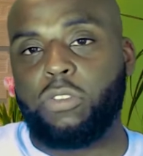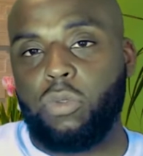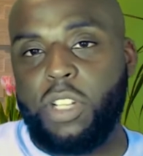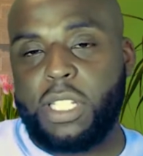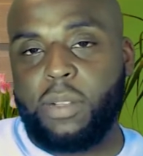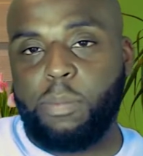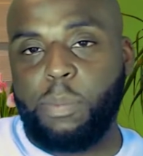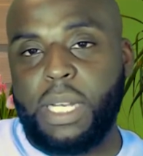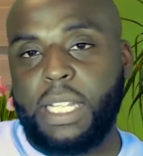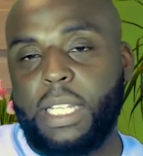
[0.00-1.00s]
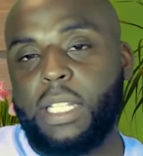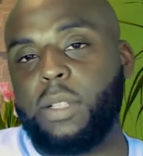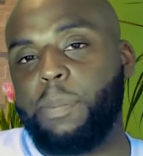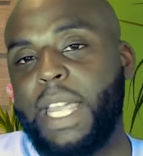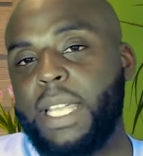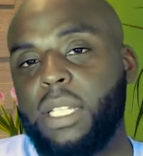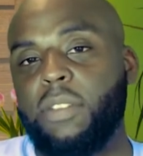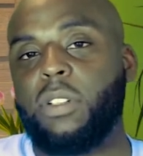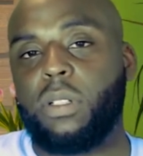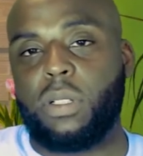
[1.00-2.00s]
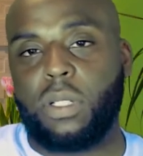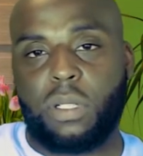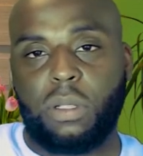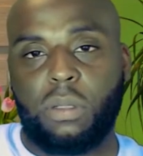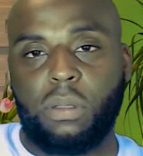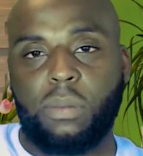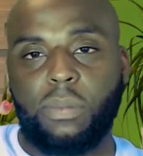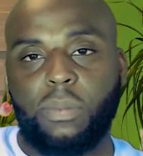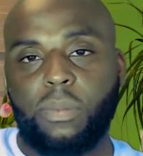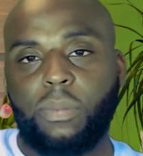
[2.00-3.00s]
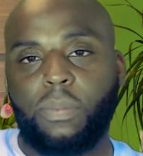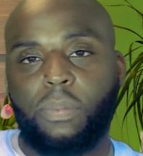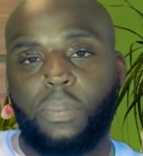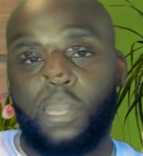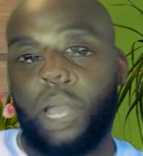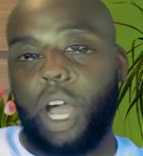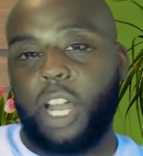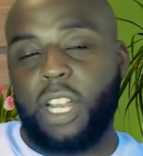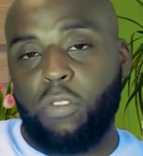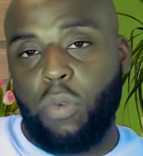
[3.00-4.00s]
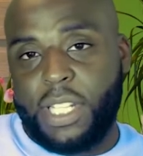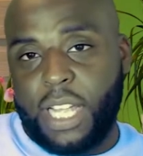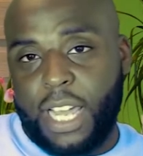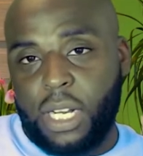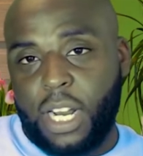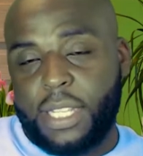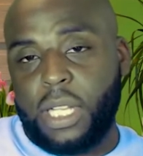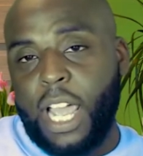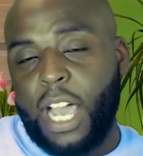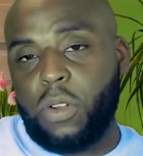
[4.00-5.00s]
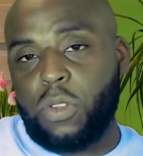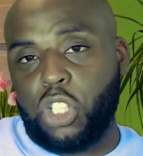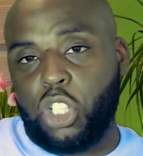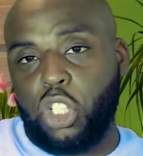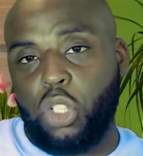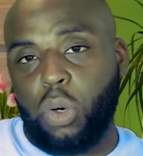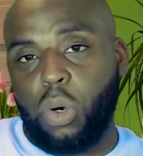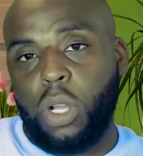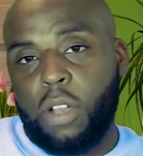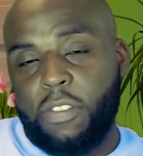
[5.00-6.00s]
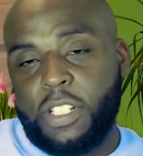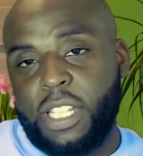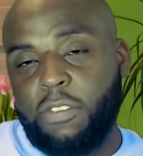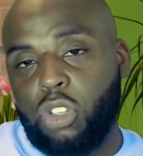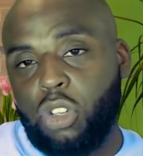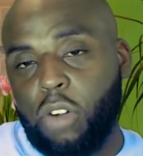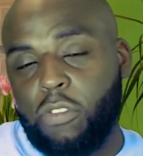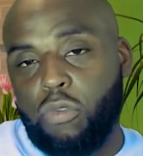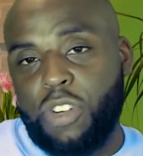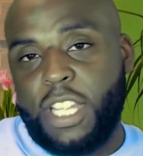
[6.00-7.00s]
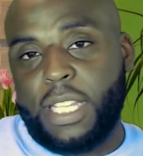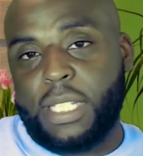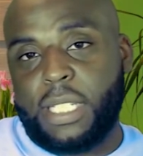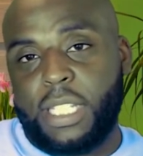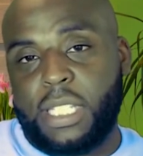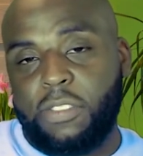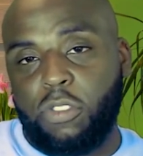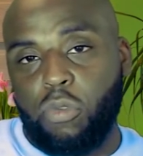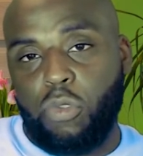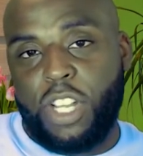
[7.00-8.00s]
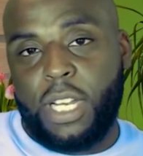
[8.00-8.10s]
REIT's ability to pay dividends. Another way to analyse how secure the dividend of a REIT is if the REIT